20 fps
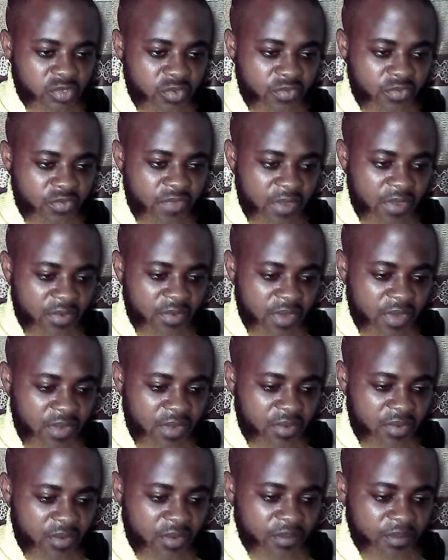look for another
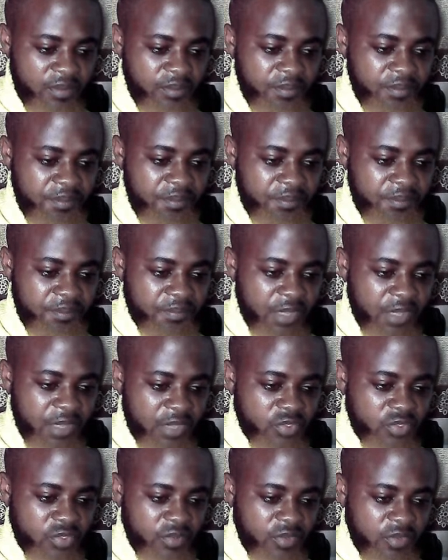one. How
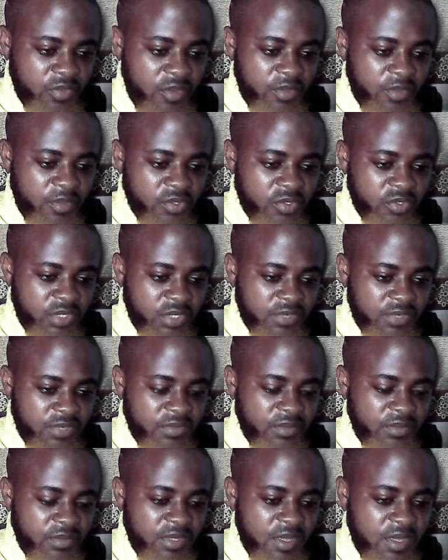to become a
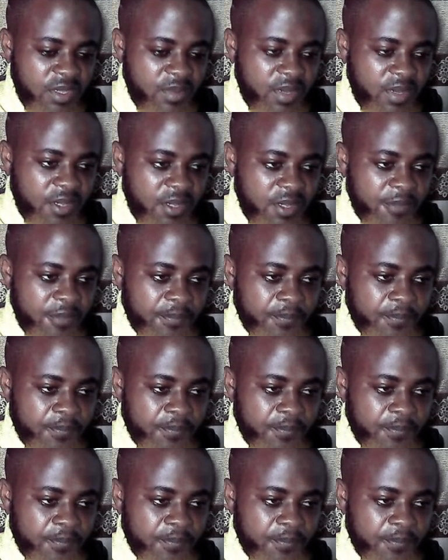successful media buyer.